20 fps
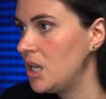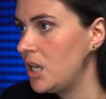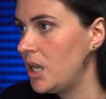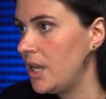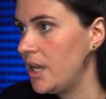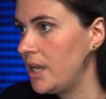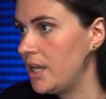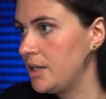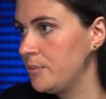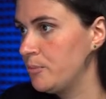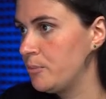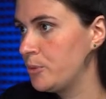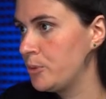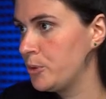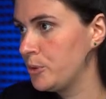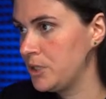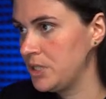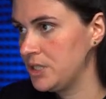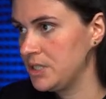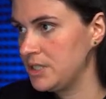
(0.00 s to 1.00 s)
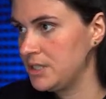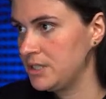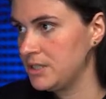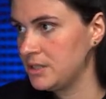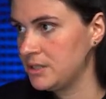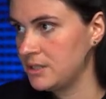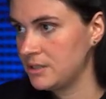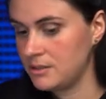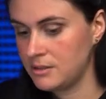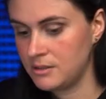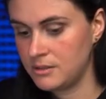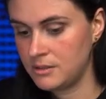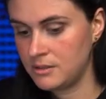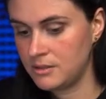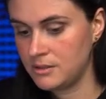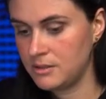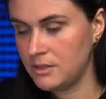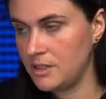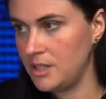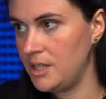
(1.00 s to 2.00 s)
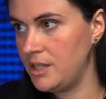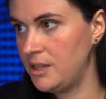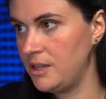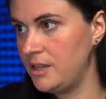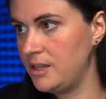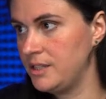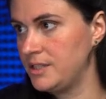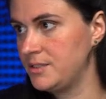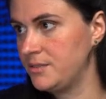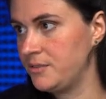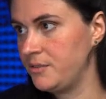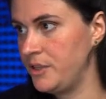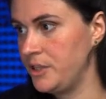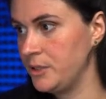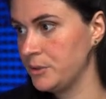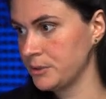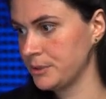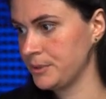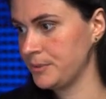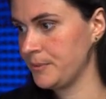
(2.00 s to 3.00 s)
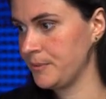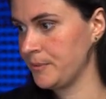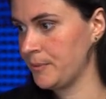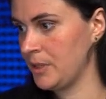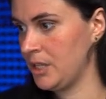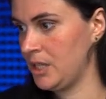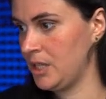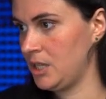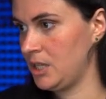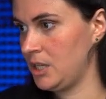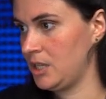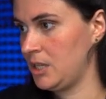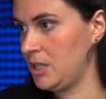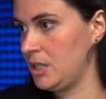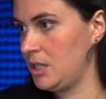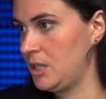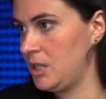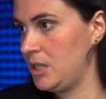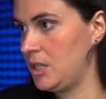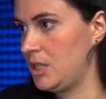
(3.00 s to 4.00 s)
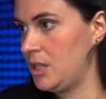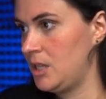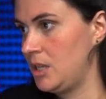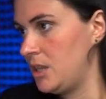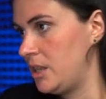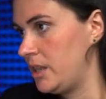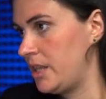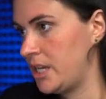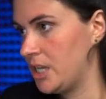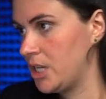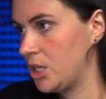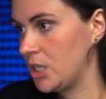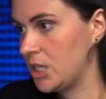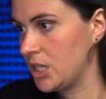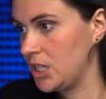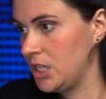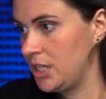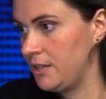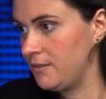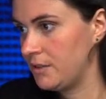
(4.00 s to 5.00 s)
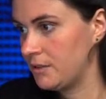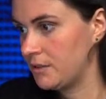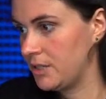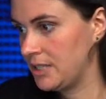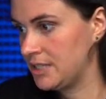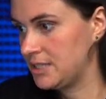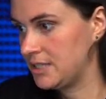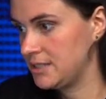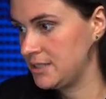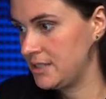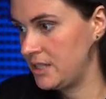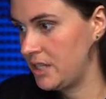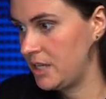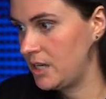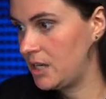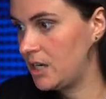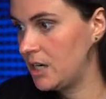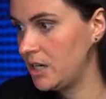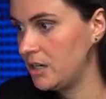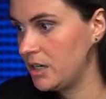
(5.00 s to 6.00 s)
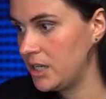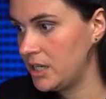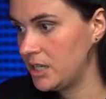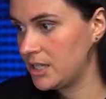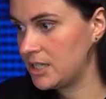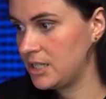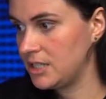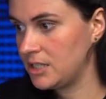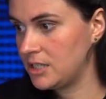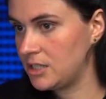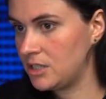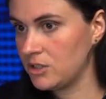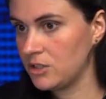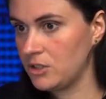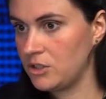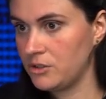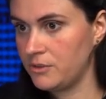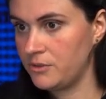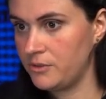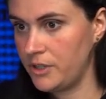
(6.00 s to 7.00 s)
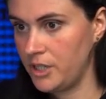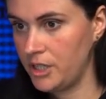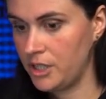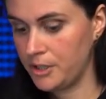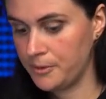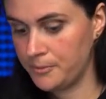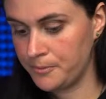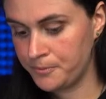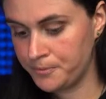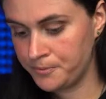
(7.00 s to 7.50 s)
and put it in this field. Then you can leave the rest as they are and click on Configure.